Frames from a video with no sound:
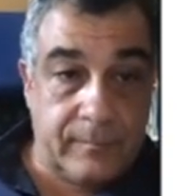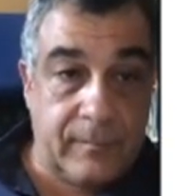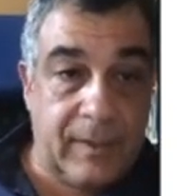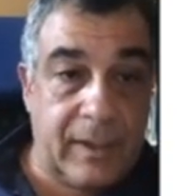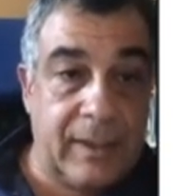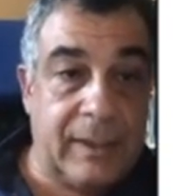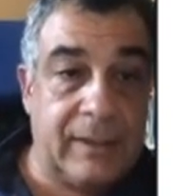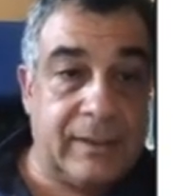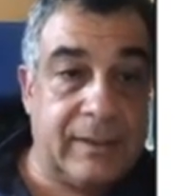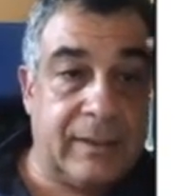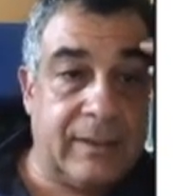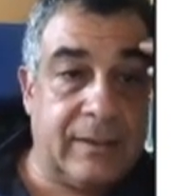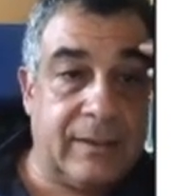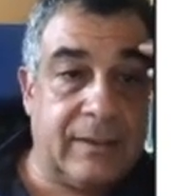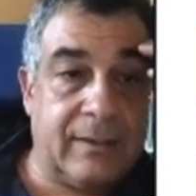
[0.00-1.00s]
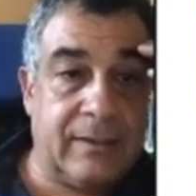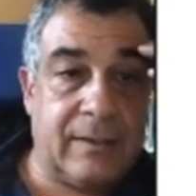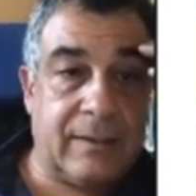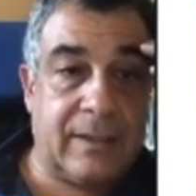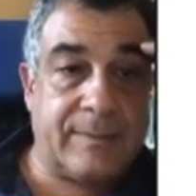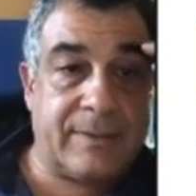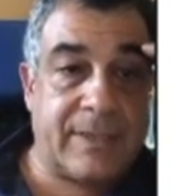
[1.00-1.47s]
it
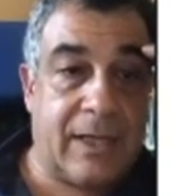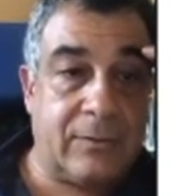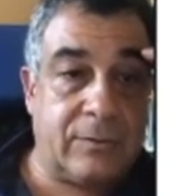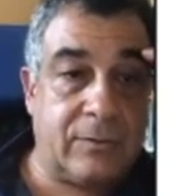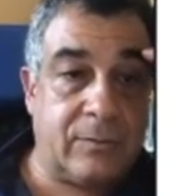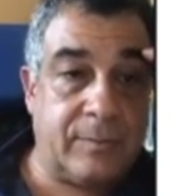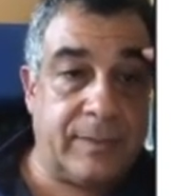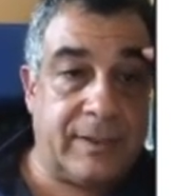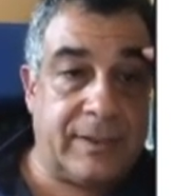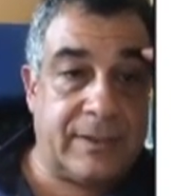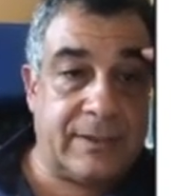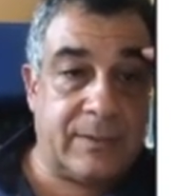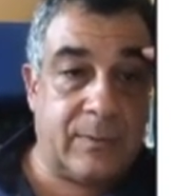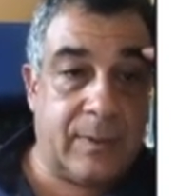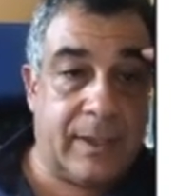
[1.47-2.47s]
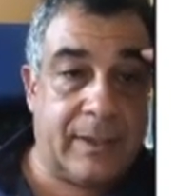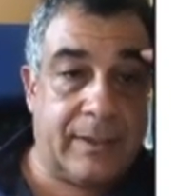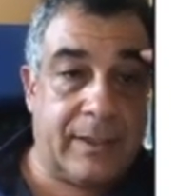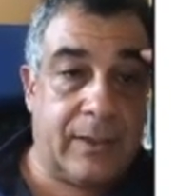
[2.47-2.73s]
comes out to be this one,